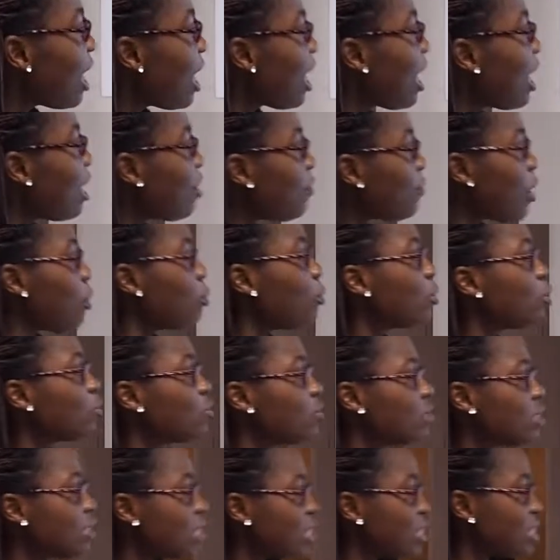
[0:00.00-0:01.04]
If I want
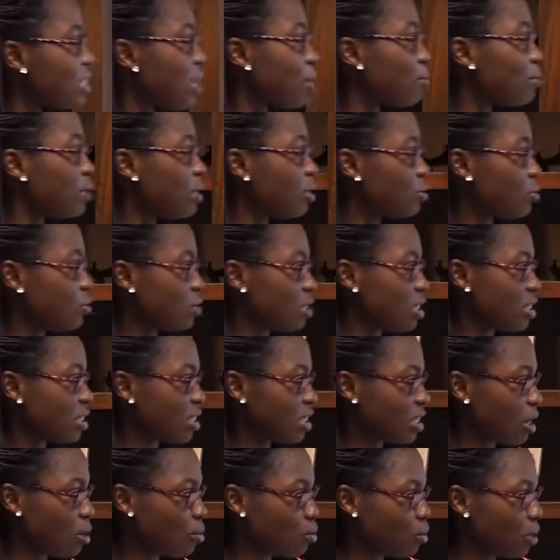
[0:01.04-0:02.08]
to say something to this
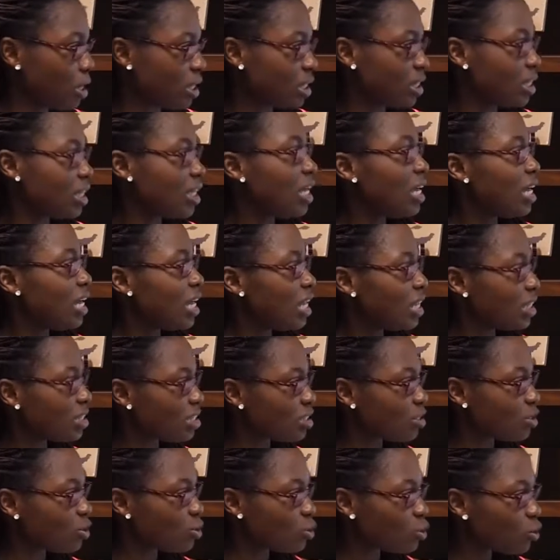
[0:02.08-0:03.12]
someone, it
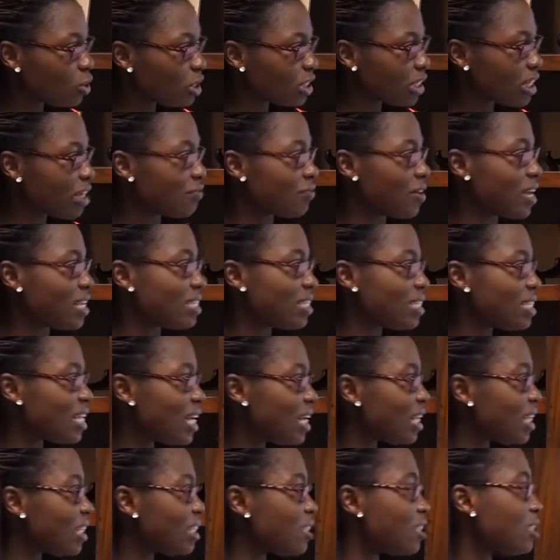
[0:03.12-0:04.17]
is good if I say
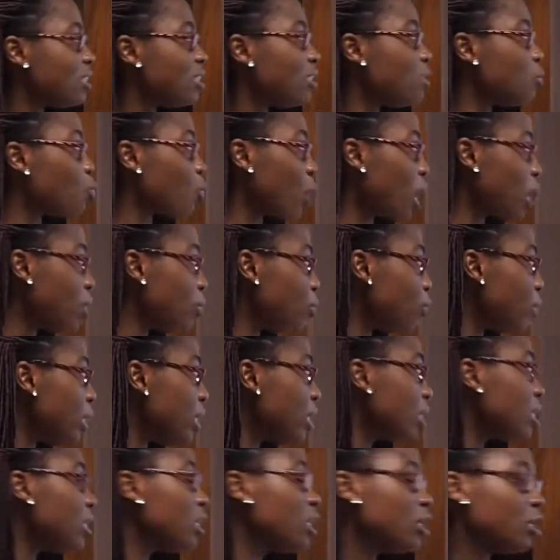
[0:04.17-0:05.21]
it in one
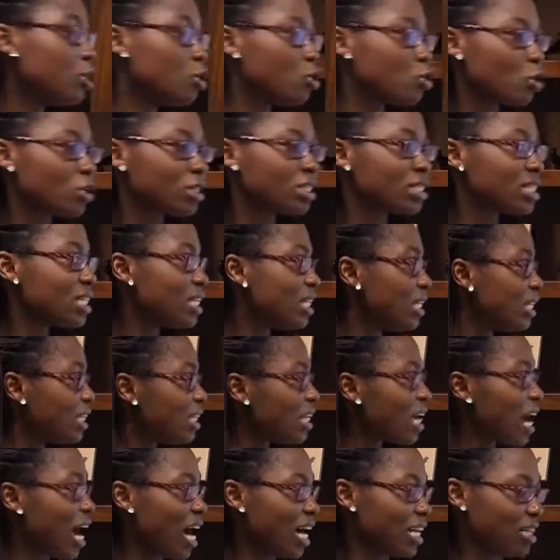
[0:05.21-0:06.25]
way, not in
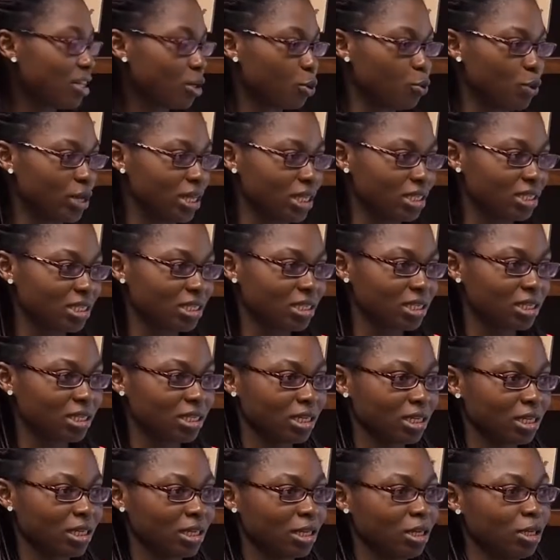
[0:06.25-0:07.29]
other ways.
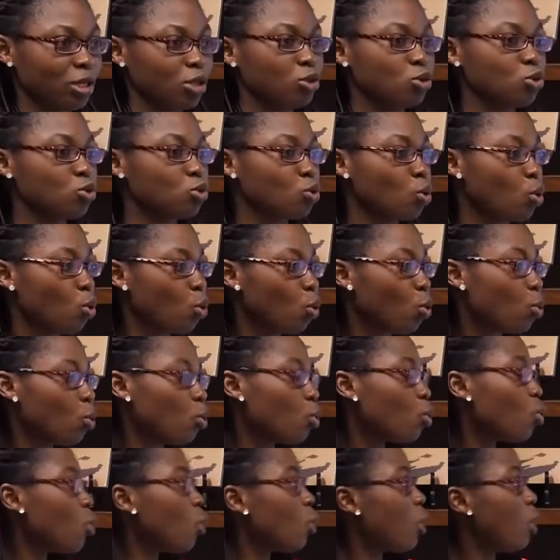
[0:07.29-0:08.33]
So